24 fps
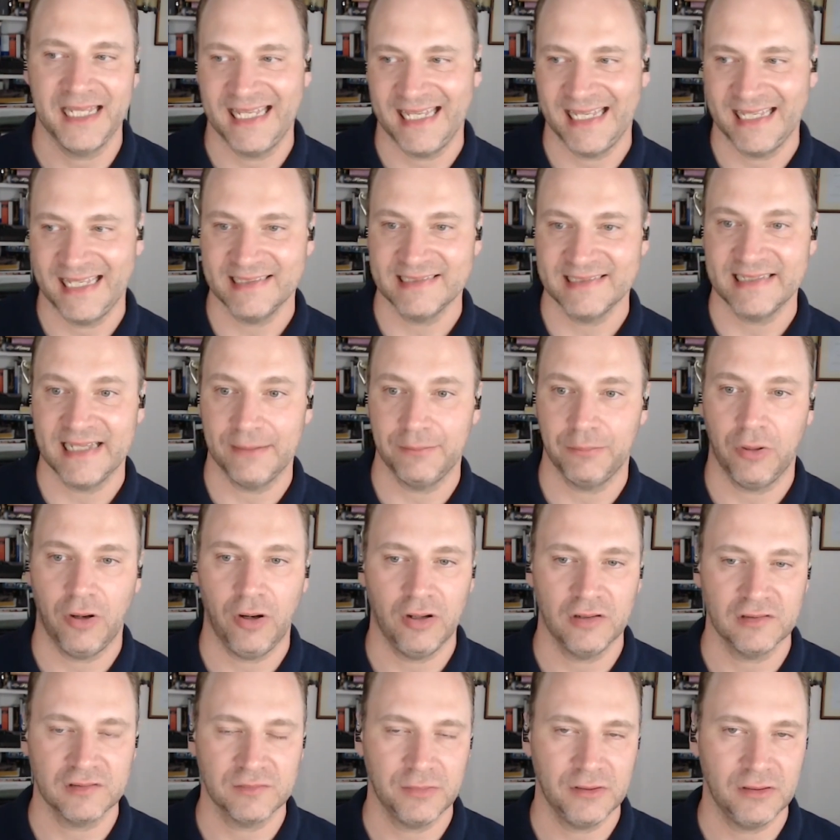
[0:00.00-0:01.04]
Is that
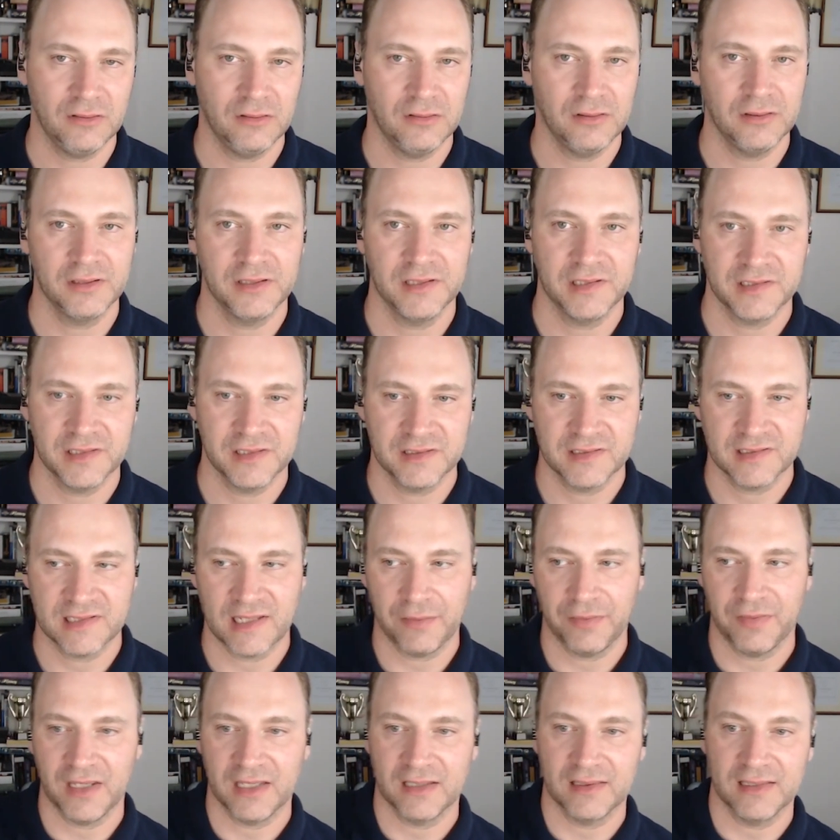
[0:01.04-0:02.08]
possible, or is it
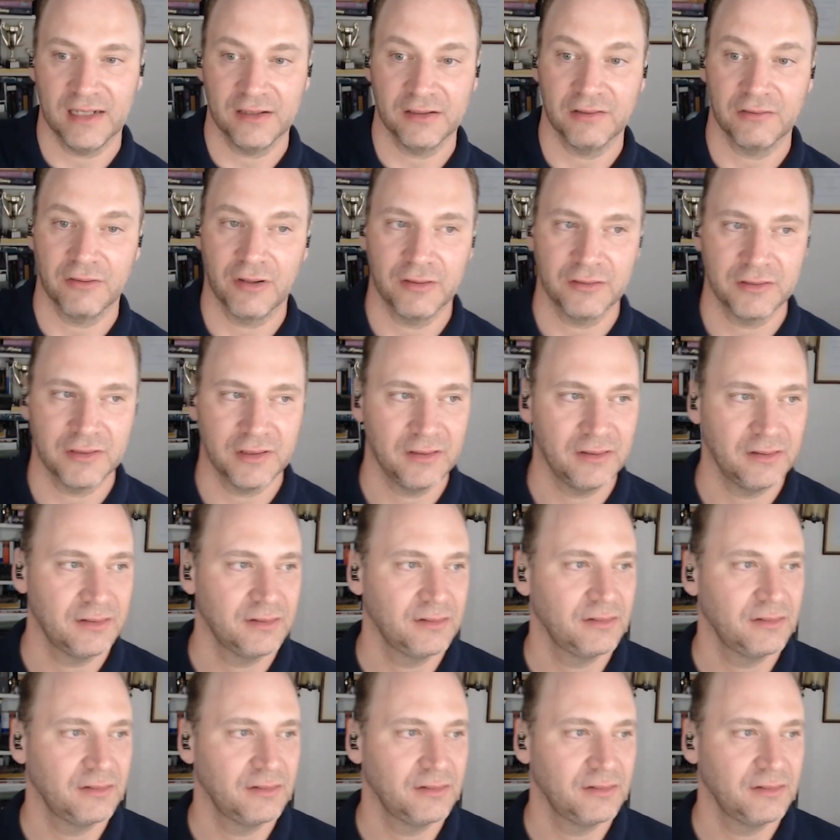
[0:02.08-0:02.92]
something down the road?